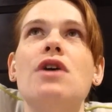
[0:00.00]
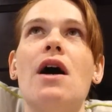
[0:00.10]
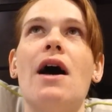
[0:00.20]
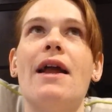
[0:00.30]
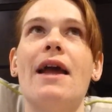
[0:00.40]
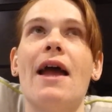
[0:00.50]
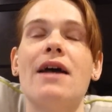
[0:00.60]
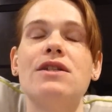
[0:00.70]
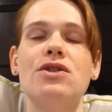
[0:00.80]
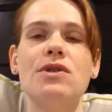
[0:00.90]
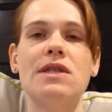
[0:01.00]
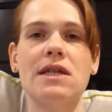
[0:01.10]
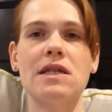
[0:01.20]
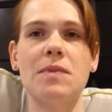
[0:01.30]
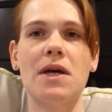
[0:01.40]
And I had to do
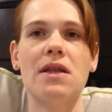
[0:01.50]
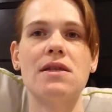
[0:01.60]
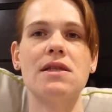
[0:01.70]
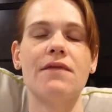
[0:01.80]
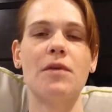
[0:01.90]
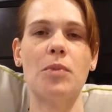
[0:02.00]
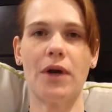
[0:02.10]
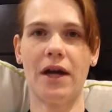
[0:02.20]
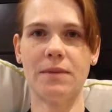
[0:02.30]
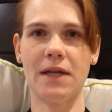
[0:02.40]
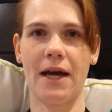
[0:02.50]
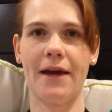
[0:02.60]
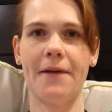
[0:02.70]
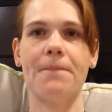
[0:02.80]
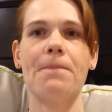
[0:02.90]
6 months of a pre-op
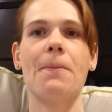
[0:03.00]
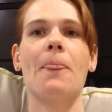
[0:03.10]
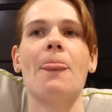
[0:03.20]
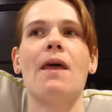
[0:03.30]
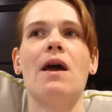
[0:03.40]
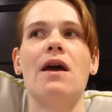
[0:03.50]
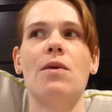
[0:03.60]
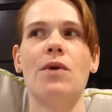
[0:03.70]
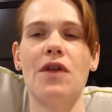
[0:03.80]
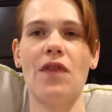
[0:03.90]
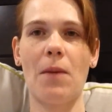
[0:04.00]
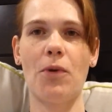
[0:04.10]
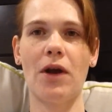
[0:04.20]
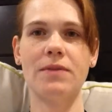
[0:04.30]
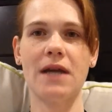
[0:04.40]
diet. And within that
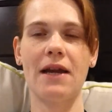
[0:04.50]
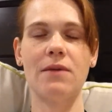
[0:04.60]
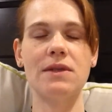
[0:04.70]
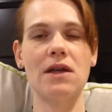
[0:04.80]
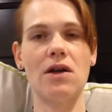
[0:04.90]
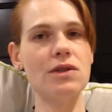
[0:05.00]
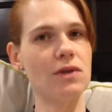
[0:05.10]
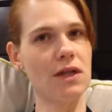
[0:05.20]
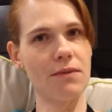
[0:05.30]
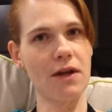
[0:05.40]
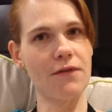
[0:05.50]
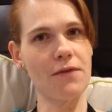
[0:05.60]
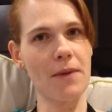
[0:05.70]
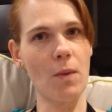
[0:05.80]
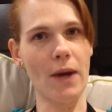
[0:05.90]
pre-op diet, I was also getting ready
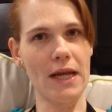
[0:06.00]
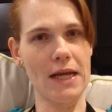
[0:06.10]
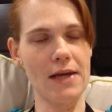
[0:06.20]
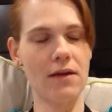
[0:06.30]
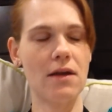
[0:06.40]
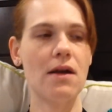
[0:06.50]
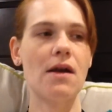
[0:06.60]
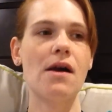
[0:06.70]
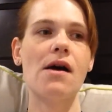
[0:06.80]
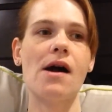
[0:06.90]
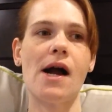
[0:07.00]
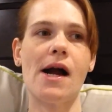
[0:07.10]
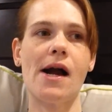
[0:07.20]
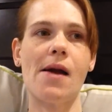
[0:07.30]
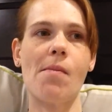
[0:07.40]
for my wedding.
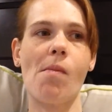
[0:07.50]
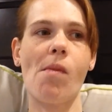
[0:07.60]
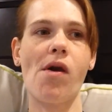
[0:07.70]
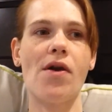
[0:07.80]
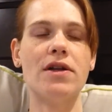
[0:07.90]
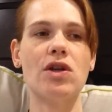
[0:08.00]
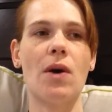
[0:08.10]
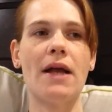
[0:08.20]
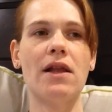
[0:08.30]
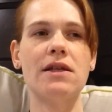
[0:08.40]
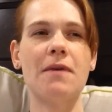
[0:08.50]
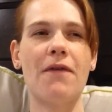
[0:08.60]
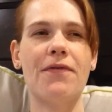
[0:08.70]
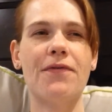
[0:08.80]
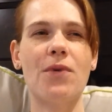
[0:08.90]
So I lost about
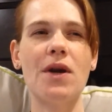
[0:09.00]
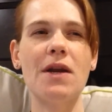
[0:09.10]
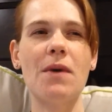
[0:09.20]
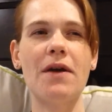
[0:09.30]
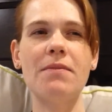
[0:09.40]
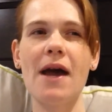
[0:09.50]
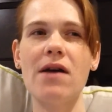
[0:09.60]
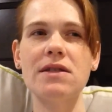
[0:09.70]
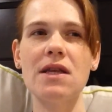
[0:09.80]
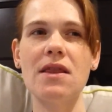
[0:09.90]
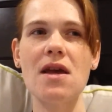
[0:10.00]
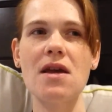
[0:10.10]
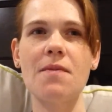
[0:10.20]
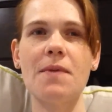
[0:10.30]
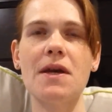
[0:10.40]
41 pounds, I
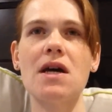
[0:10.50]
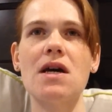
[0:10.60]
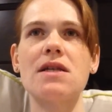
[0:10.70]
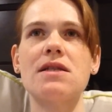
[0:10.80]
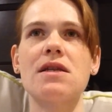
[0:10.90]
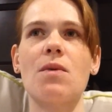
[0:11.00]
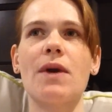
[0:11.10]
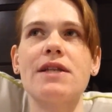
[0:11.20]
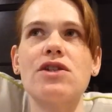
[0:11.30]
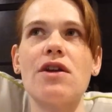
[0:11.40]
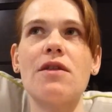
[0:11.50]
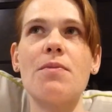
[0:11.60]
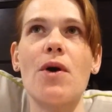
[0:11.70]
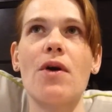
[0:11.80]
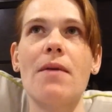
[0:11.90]
think, because when I started the
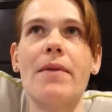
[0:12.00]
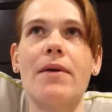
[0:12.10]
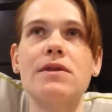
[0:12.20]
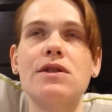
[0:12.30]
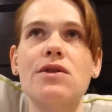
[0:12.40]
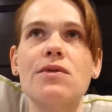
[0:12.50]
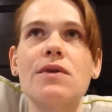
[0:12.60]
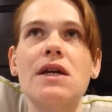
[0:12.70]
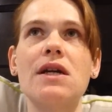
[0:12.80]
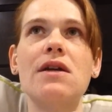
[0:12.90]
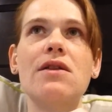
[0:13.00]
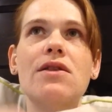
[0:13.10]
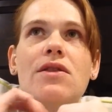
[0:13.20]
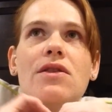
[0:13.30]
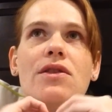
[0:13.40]
program, I was
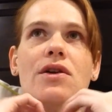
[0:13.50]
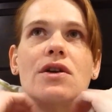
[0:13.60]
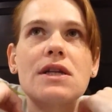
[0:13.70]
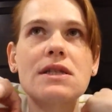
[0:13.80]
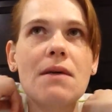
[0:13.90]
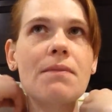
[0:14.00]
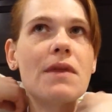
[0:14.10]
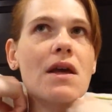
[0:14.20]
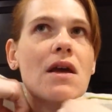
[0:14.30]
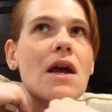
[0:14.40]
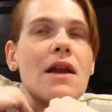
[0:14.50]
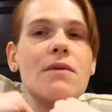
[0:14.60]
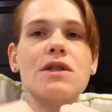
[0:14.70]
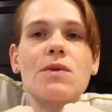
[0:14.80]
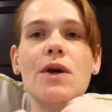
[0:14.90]
330 something, and I
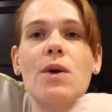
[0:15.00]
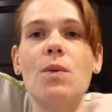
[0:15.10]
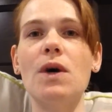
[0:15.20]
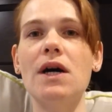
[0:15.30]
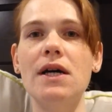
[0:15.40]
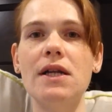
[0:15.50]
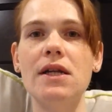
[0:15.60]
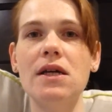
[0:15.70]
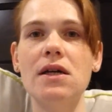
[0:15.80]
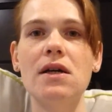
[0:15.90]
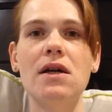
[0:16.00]
was 301